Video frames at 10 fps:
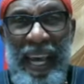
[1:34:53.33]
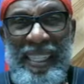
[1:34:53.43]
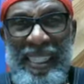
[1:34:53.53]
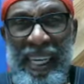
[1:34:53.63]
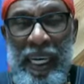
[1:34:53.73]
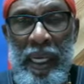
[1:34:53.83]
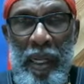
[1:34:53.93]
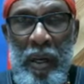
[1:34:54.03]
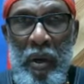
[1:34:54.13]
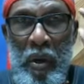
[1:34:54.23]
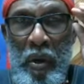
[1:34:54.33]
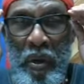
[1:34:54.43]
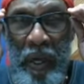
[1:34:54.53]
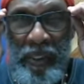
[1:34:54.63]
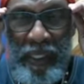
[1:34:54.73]
I said,
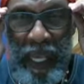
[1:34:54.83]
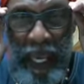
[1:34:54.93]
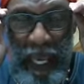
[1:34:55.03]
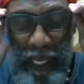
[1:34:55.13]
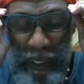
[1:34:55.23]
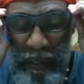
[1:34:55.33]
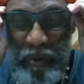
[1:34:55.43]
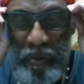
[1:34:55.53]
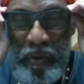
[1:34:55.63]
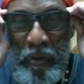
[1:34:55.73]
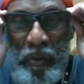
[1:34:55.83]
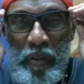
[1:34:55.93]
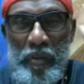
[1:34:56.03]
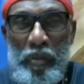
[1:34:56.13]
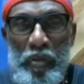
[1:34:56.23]
you understand? You you
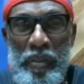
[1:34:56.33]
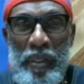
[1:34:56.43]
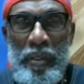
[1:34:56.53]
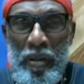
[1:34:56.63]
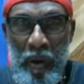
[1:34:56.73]
you you